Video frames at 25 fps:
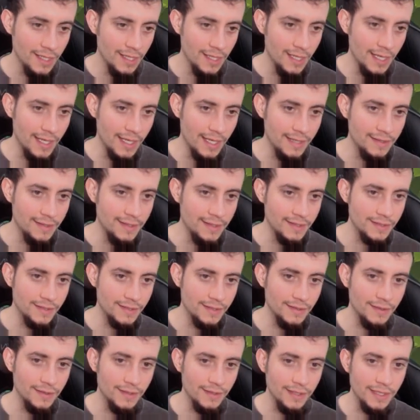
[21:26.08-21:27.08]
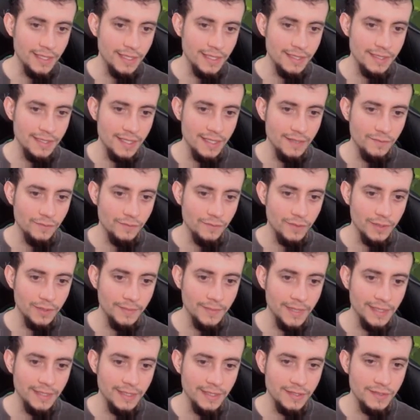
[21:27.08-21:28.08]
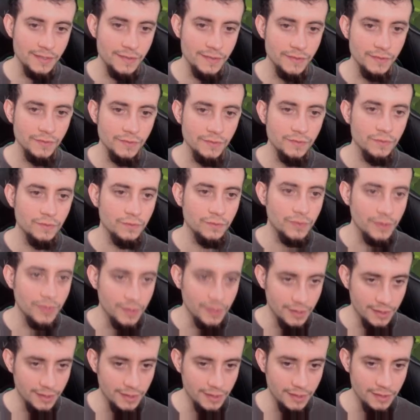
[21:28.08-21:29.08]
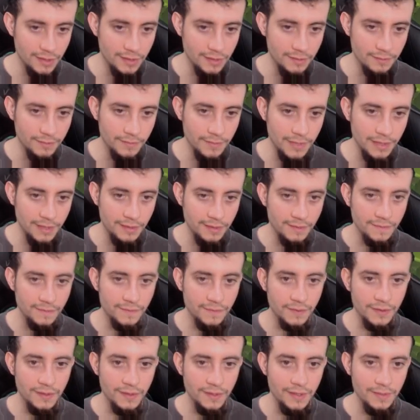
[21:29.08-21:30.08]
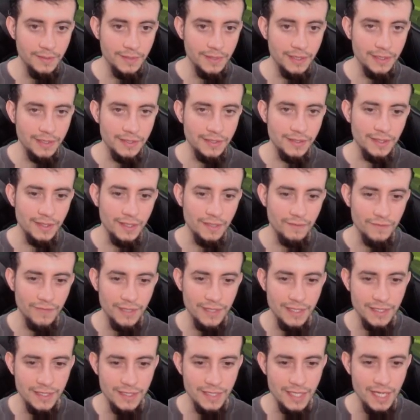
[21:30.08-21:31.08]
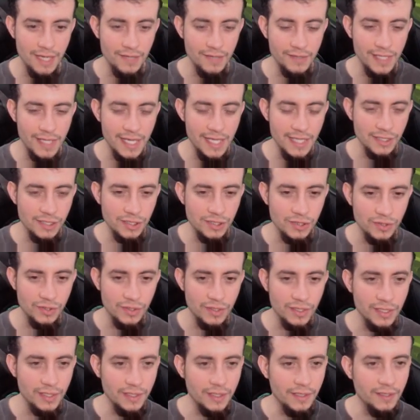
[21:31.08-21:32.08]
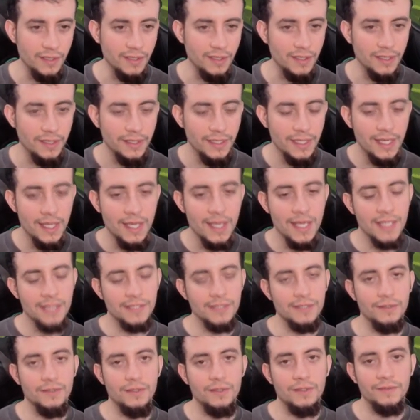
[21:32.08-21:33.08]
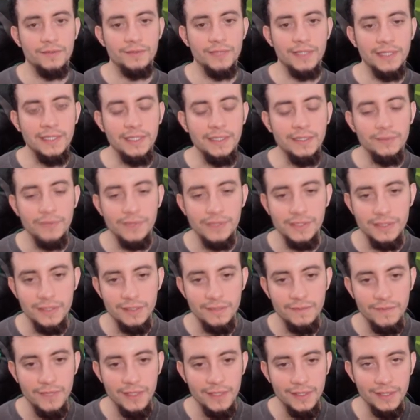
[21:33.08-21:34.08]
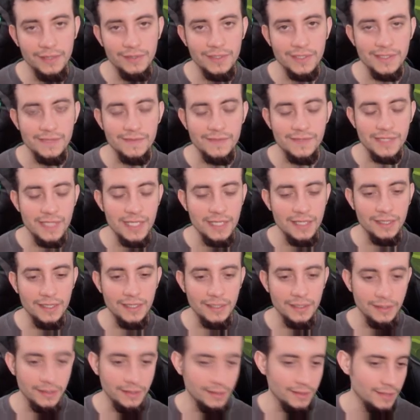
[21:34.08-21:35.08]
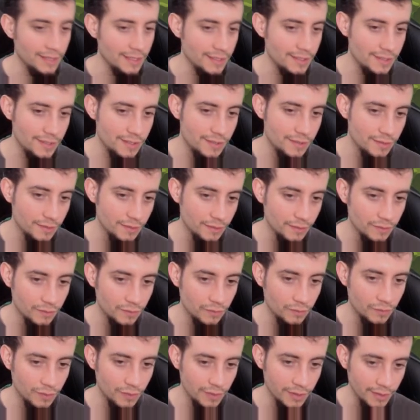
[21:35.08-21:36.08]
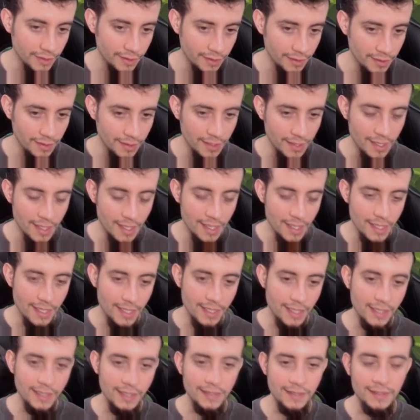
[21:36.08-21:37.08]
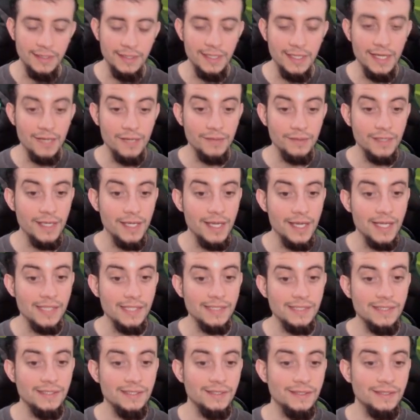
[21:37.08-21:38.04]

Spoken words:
And this card is a 1 mana 2/1 minion for Demon Hunter that reads Outcast, draw a card. So already we see a very aggressive stat line in the 2/1, and the Outcast